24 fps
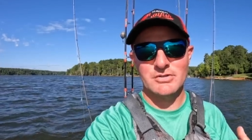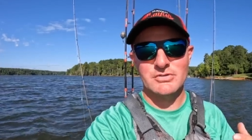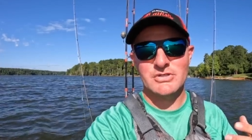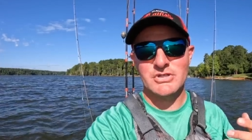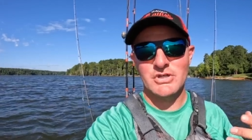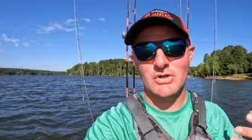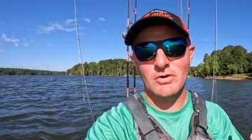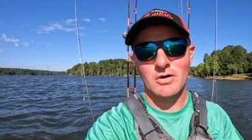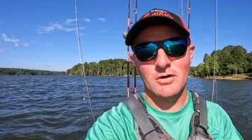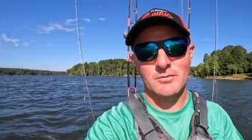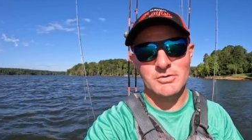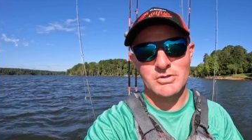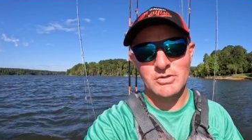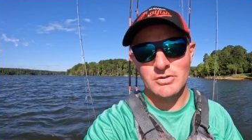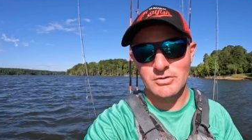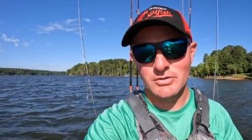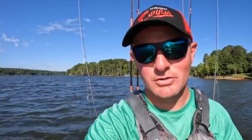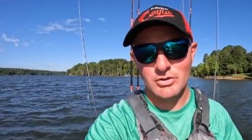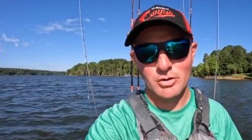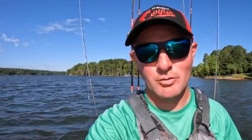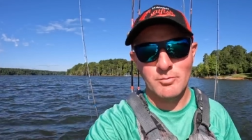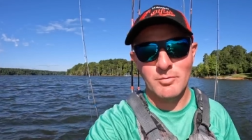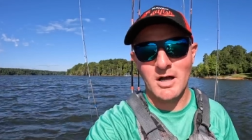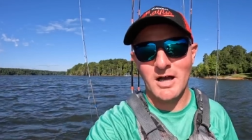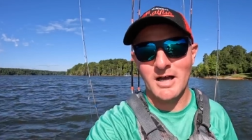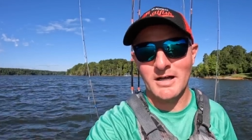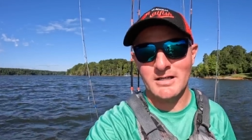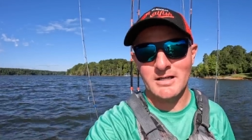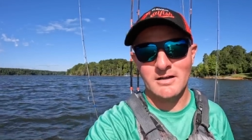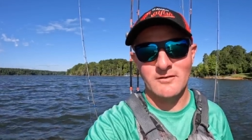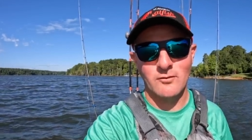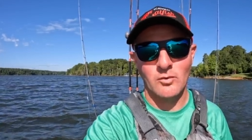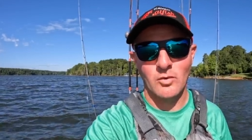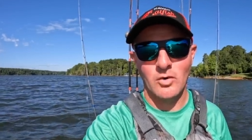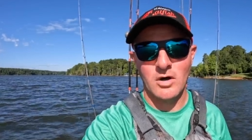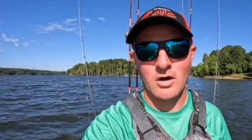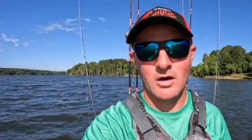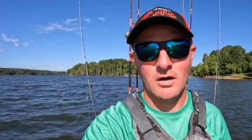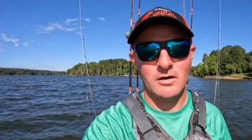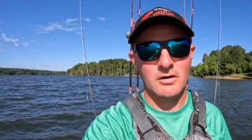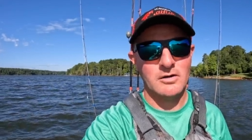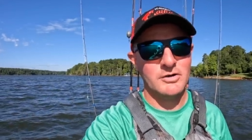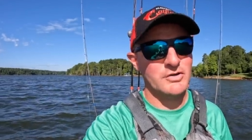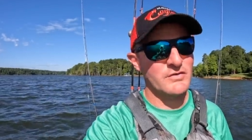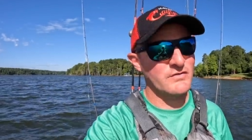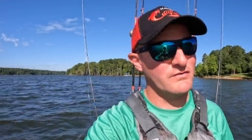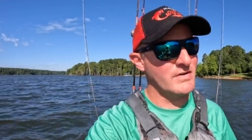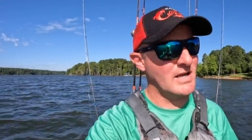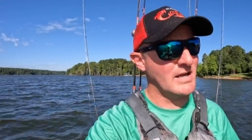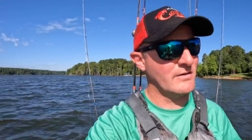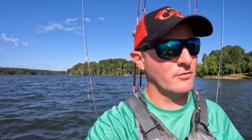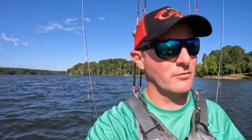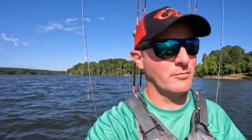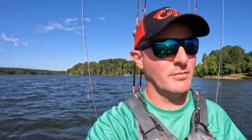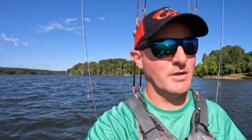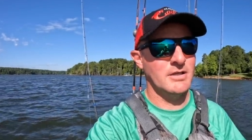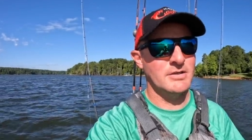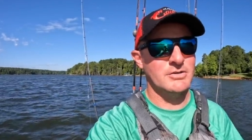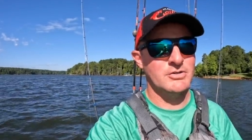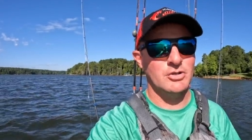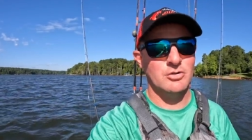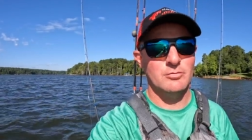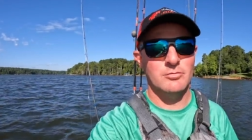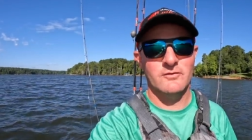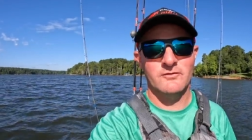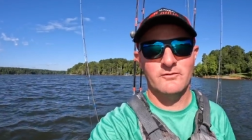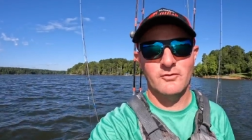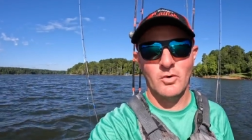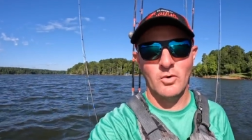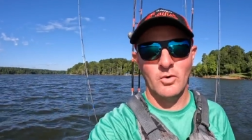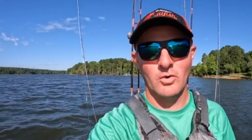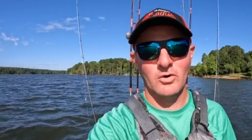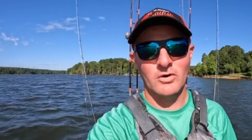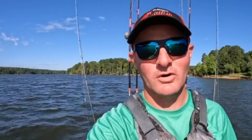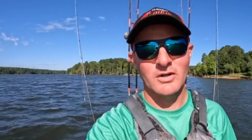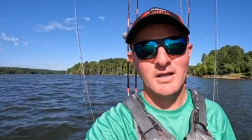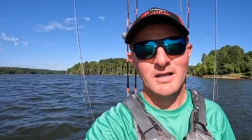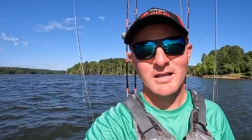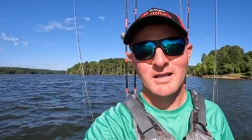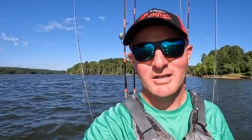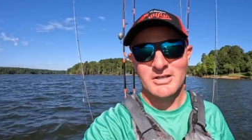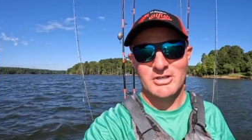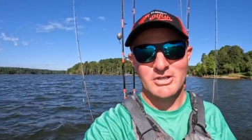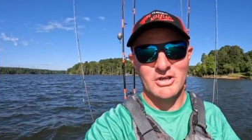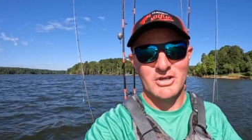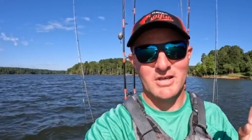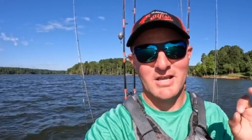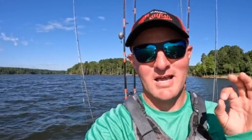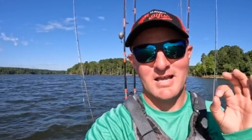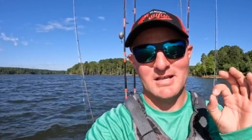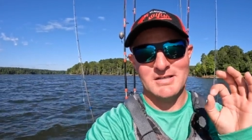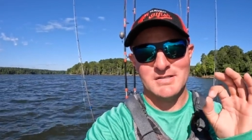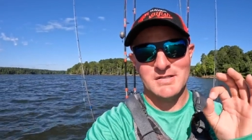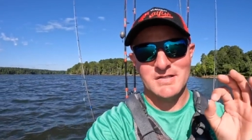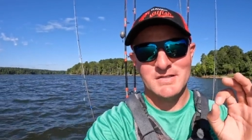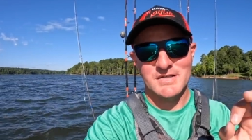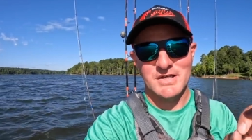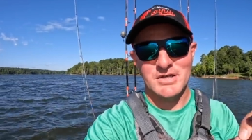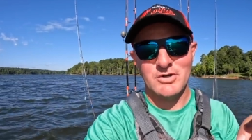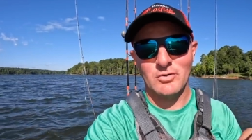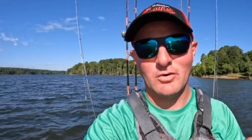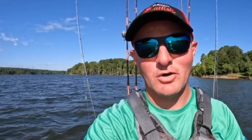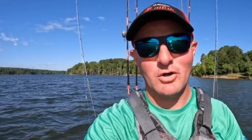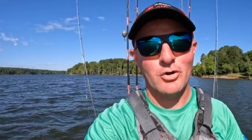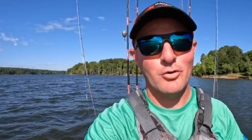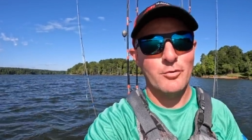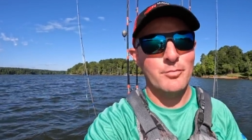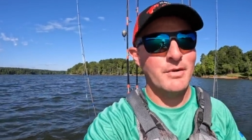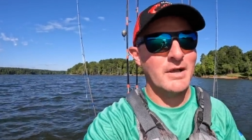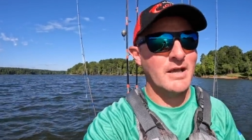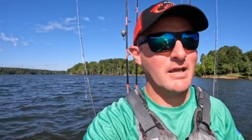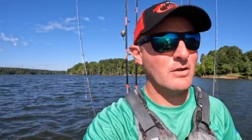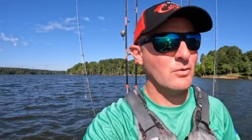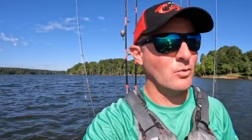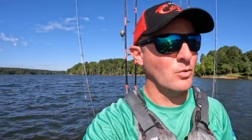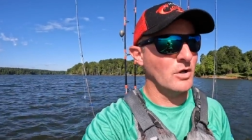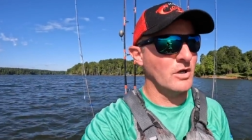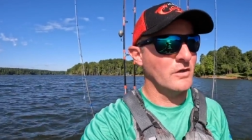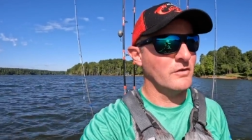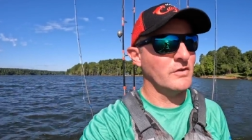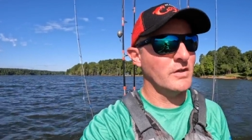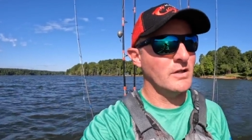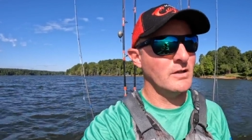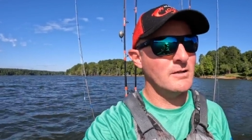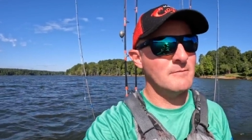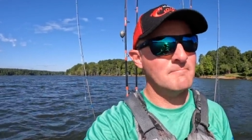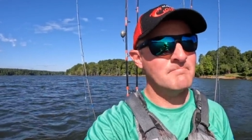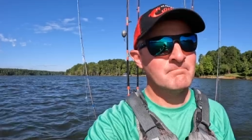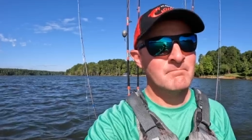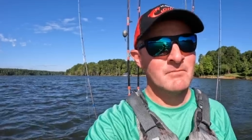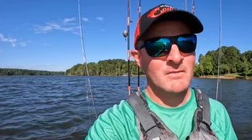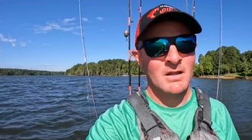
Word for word: you show up to a new body of water you've never been to before. You got zero bait with you.